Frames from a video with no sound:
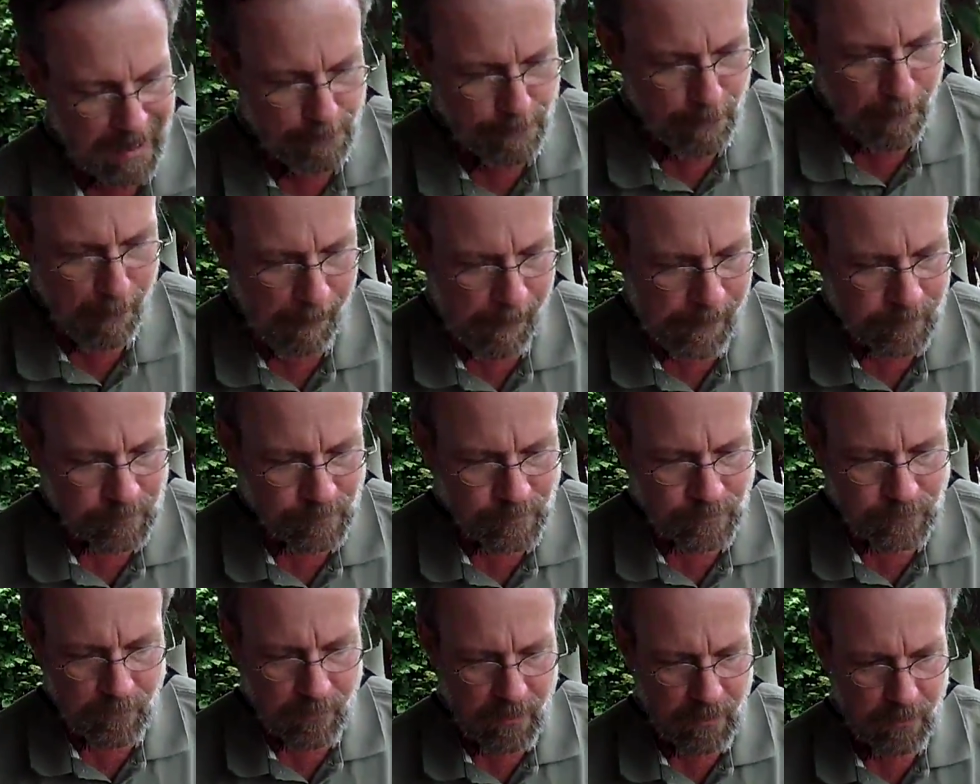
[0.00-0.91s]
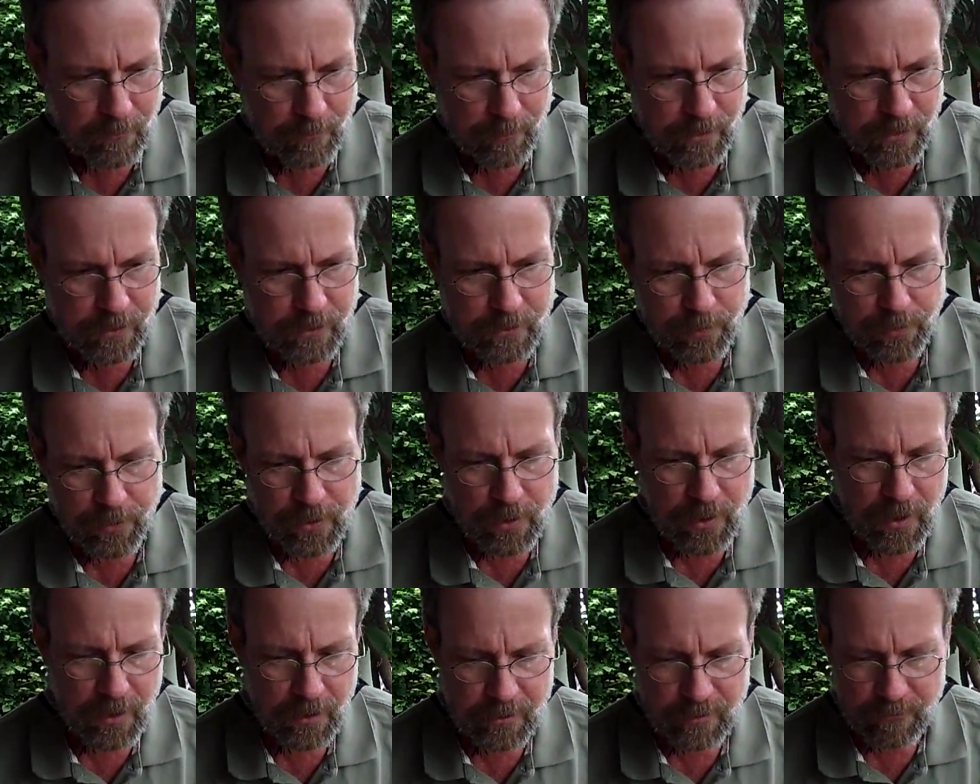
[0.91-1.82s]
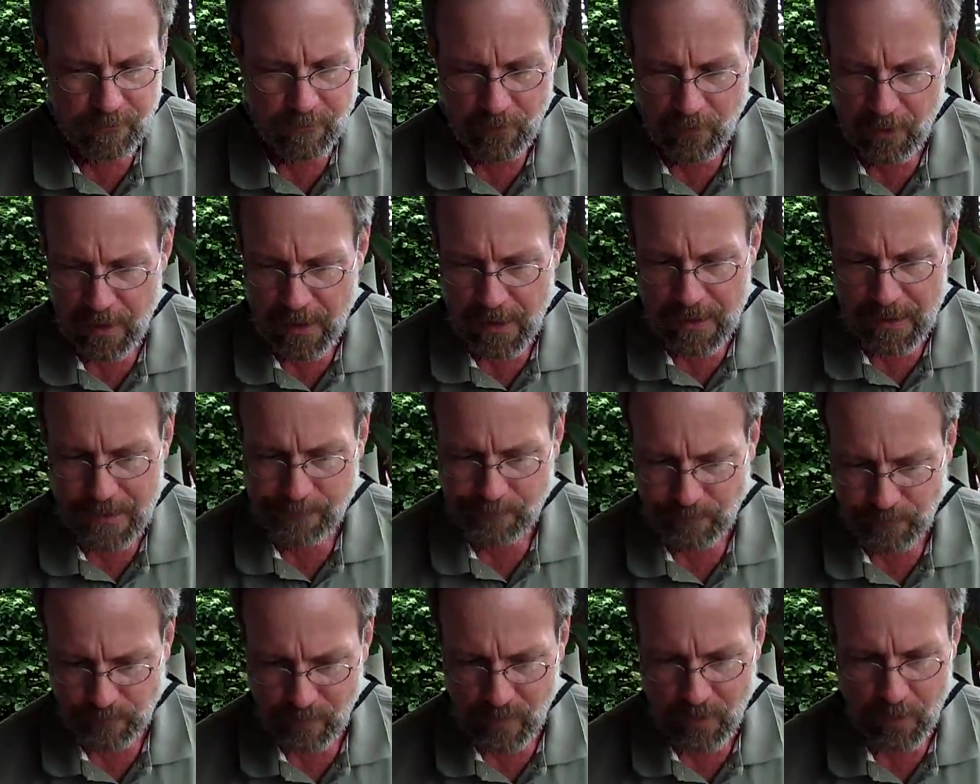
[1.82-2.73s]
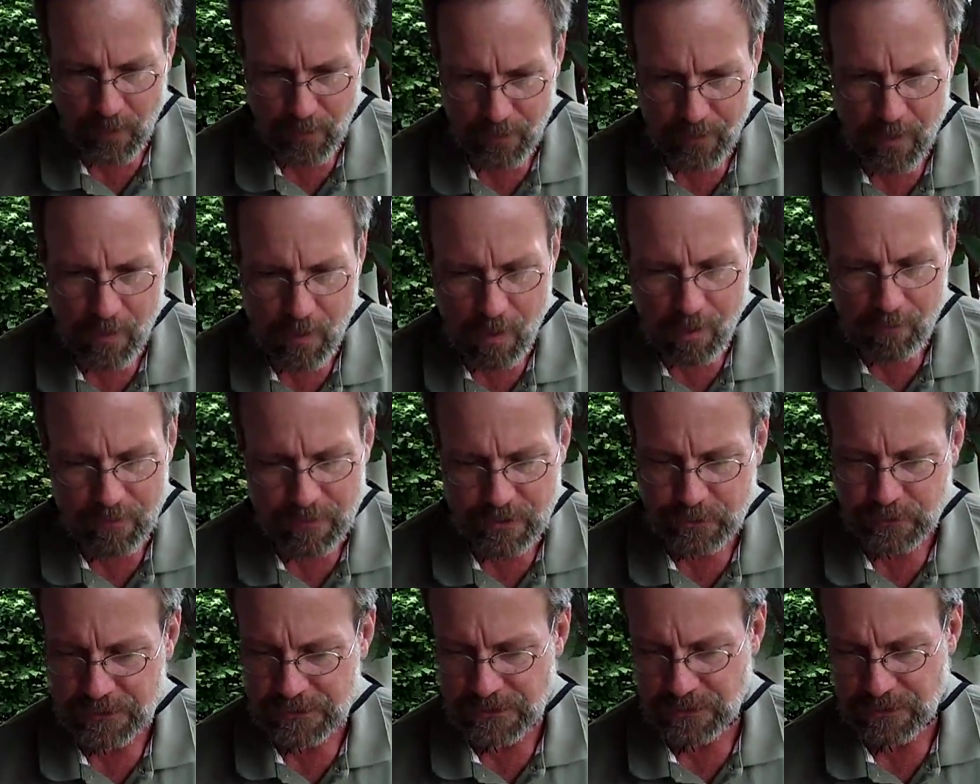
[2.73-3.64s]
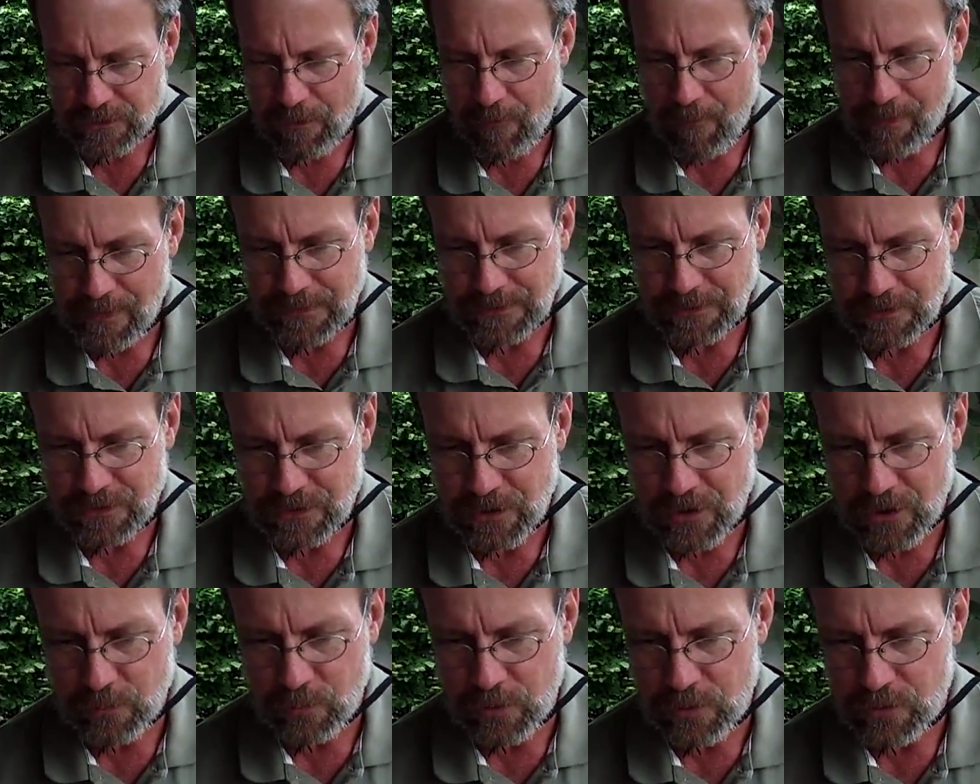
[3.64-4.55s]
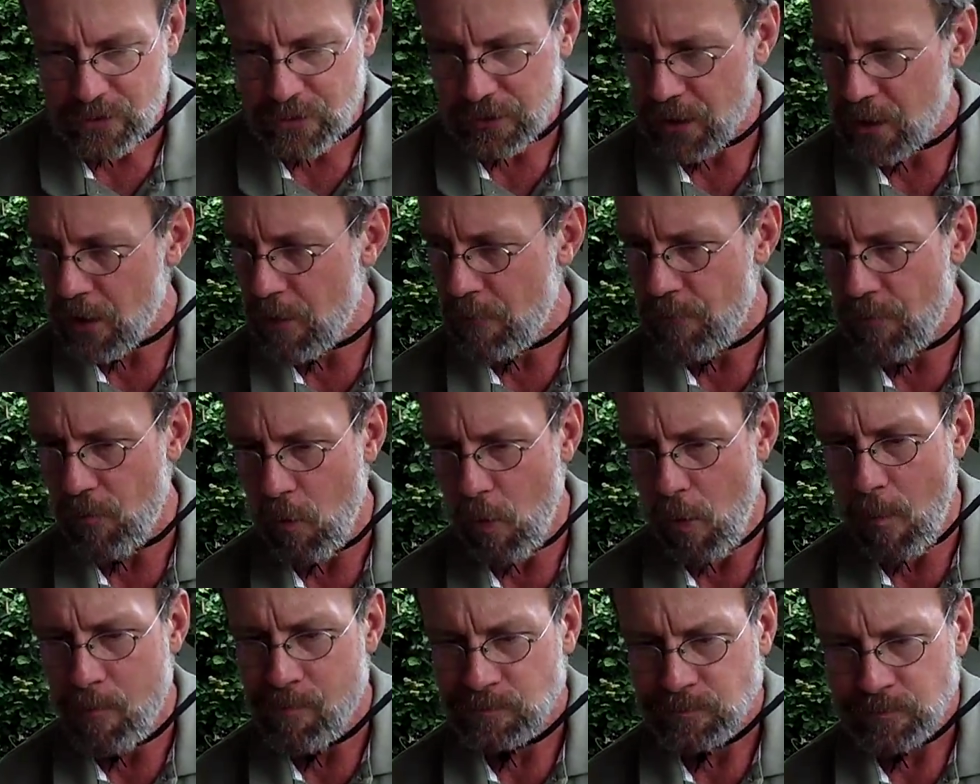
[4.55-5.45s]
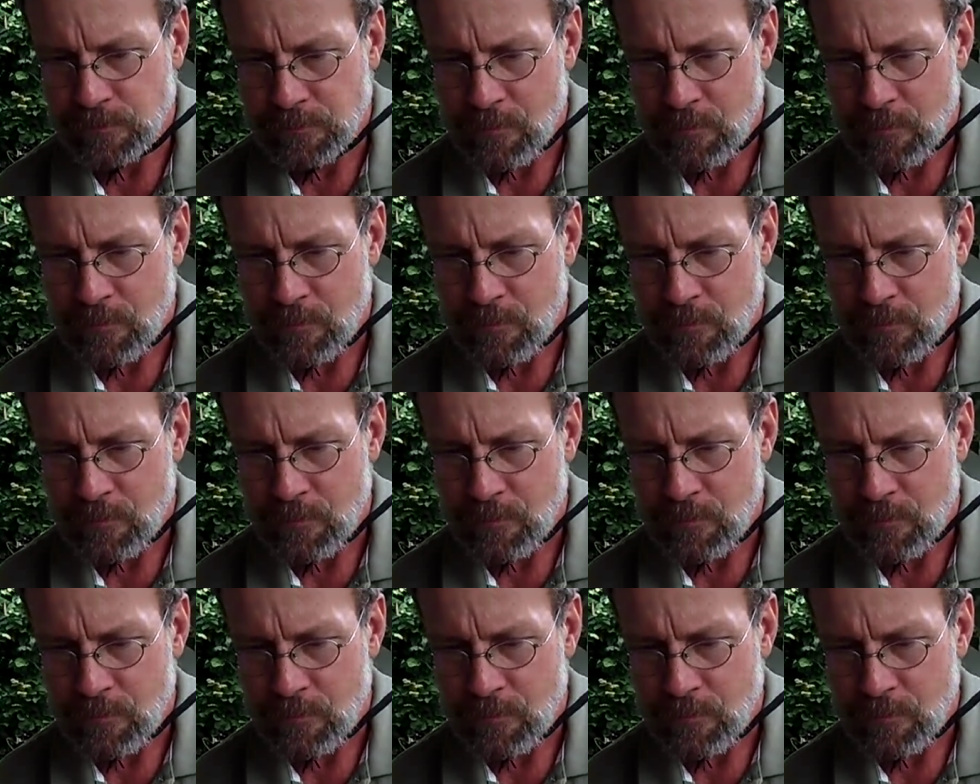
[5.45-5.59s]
apple, a good productive variety, Early Harvest is a good one to go for.